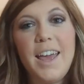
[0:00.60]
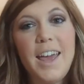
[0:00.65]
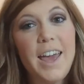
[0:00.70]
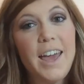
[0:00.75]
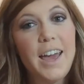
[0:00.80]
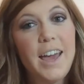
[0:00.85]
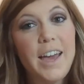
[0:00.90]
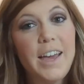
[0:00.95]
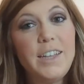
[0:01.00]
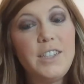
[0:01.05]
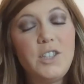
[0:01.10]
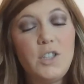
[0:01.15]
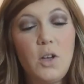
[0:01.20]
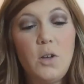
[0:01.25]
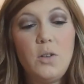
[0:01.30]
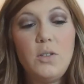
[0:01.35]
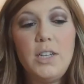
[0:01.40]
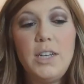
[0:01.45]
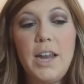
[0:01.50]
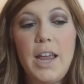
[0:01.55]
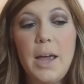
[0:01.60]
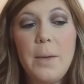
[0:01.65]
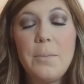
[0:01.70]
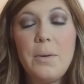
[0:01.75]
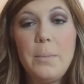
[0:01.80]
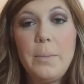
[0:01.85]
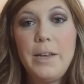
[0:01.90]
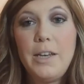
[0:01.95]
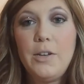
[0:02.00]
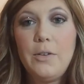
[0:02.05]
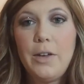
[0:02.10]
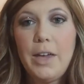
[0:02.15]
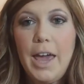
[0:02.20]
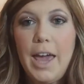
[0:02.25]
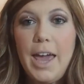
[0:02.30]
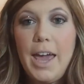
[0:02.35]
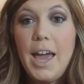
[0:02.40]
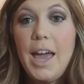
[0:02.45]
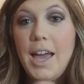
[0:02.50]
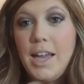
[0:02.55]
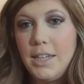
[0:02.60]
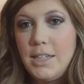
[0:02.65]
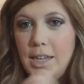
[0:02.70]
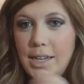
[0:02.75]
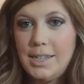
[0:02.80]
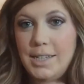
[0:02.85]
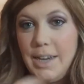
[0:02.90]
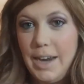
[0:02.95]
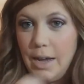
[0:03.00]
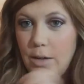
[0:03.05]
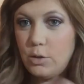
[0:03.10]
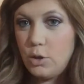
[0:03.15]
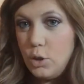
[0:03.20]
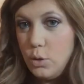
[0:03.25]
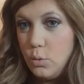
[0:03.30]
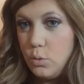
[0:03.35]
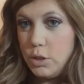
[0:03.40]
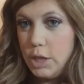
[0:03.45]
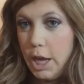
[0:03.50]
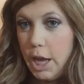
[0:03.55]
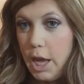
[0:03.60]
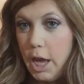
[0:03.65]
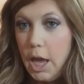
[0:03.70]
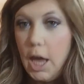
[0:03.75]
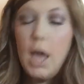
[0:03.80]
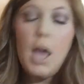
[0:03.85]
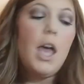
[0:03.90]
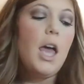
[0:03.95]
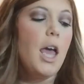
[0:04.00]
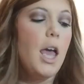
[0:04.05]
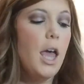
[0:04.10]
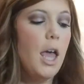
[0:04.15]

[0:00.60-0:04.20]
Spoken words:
Hey guys, so today I'm going to be doing a Test It Out Tuesday,